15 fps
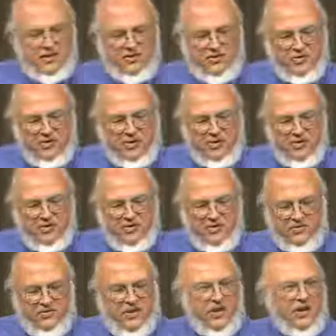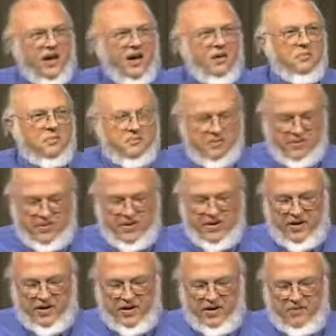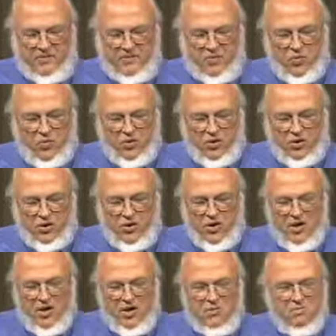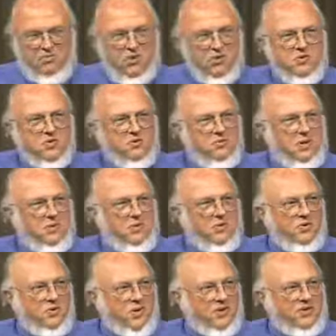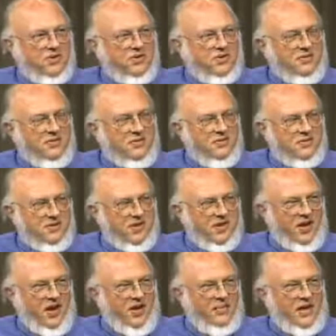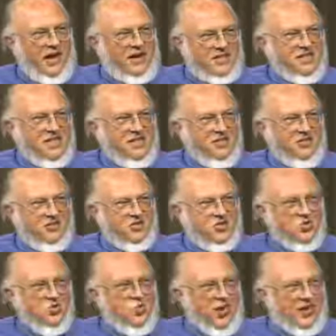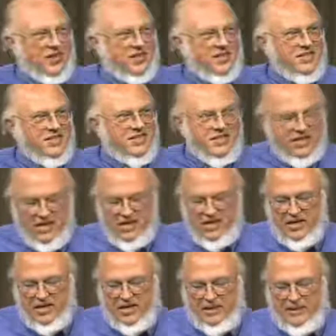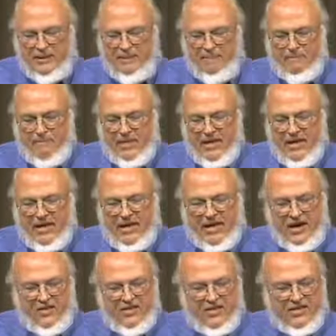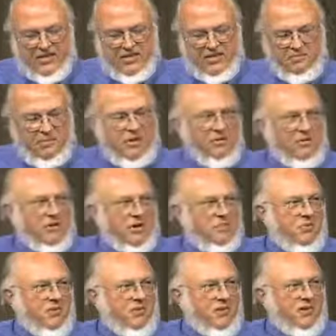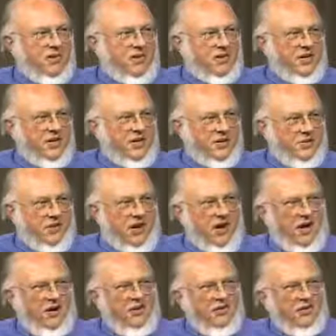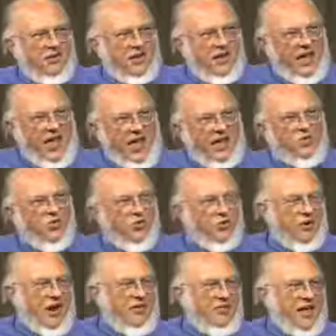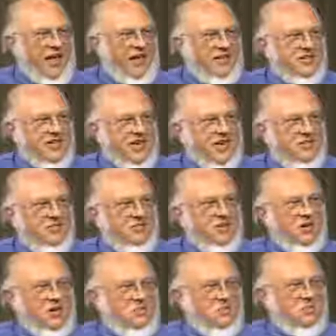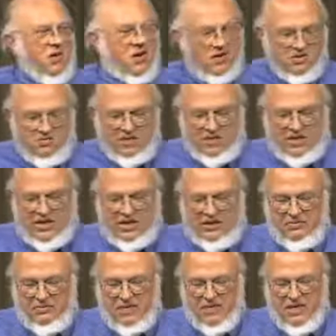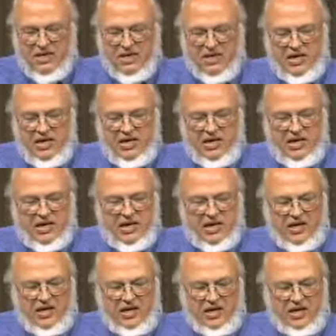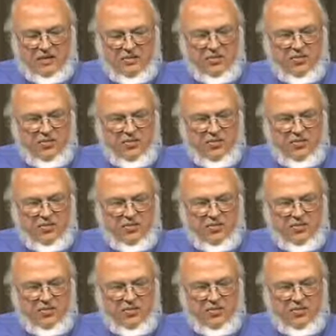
During the Vietnam War, most of the people who went to Vietnam got sent there just once. And nowadays, some people are deployed to Iraq and or Afghanistan multiple times. And